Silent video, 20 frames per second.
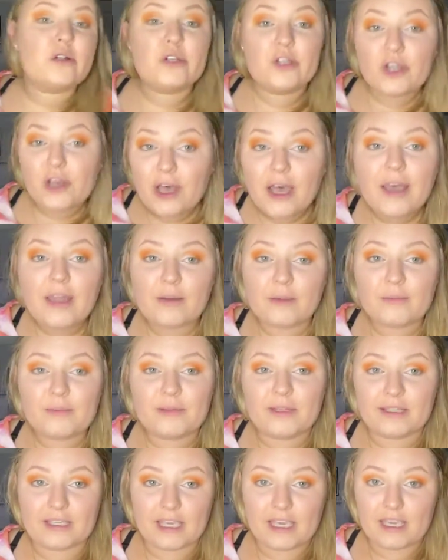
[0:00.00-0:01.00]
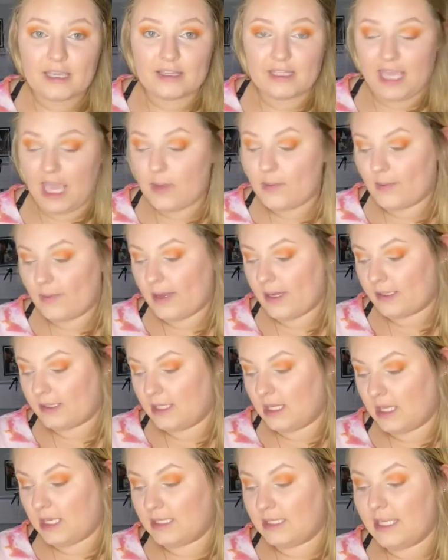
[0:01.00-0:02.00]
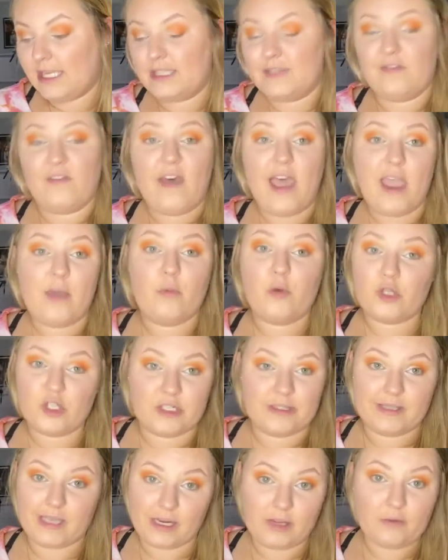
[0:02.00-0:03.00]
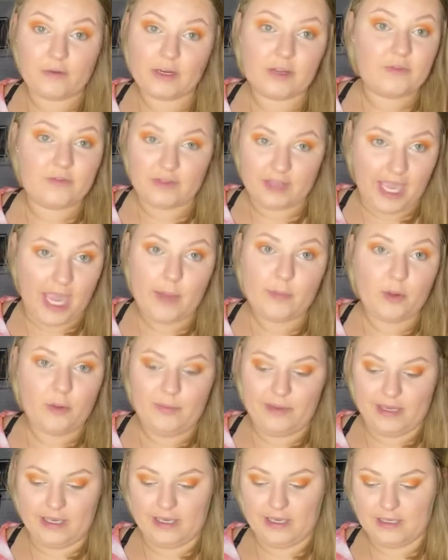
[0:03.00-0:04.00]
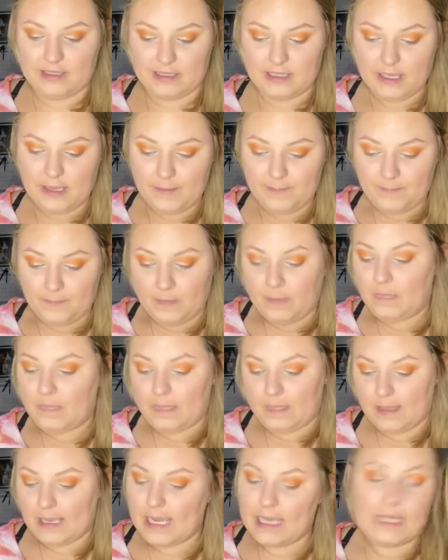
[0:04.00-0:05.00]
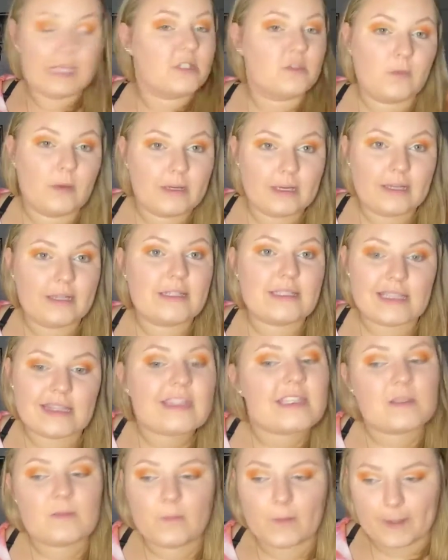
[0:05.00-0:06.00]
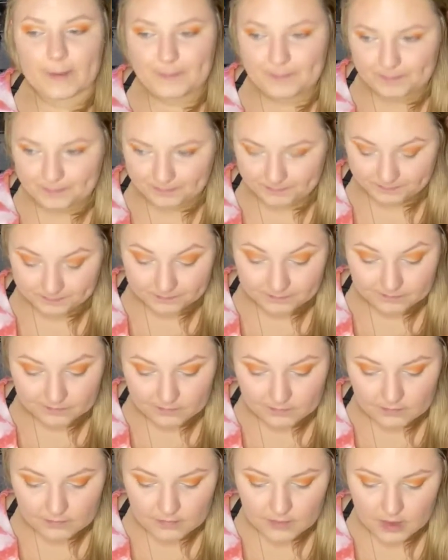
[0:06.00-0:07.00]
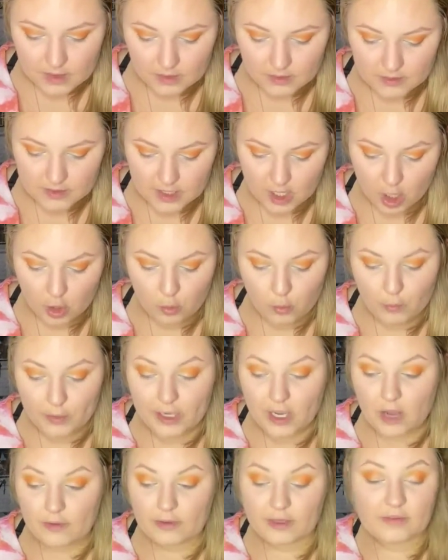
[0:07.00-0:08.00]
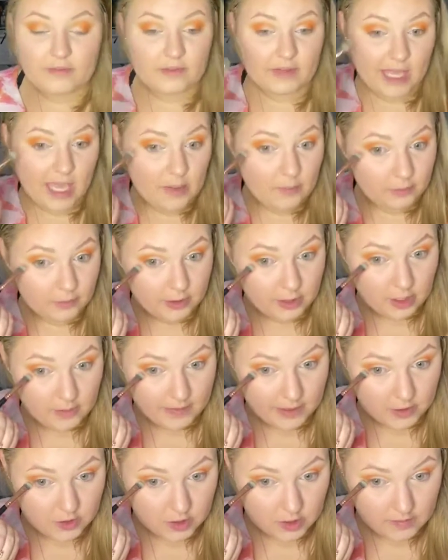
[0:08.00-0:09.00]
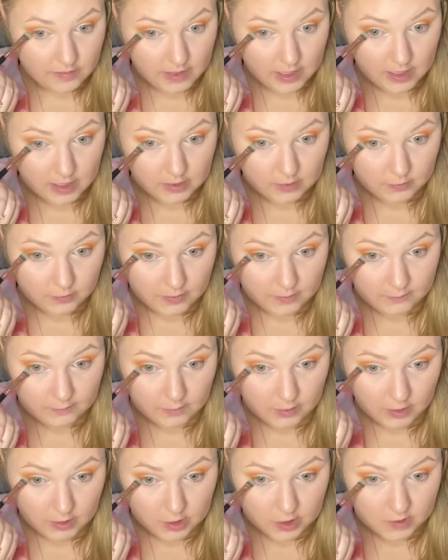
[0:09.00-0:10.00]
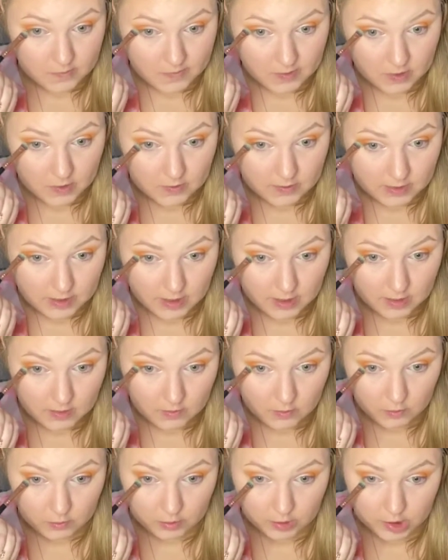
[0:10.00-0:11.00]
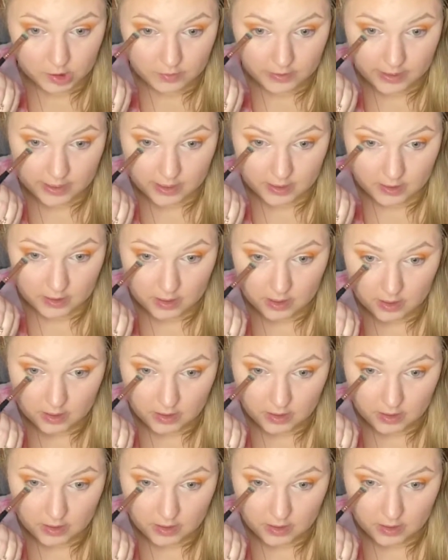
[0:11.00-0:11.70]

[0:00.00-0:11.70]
not plugging in the cable box to this. It's fine. We're just getting rid of the cable because it is what it is at this point. So we got rid of the cable in our bedroom, and we've really just been using Hulu and